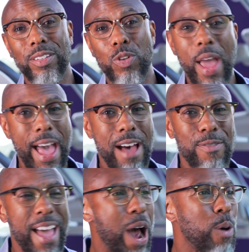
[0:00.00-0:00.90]
You
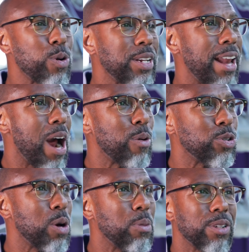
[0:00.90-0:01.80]
have hours and
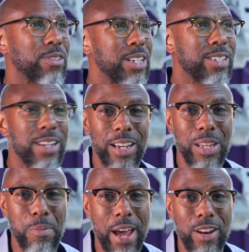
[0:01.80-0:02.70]
hours almost of just sucking
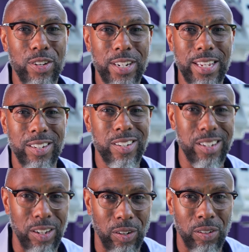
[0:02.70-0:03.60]
them out of your teeth
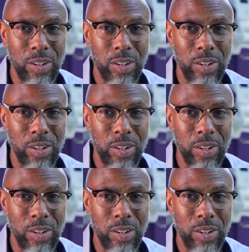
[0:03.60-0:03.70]
still.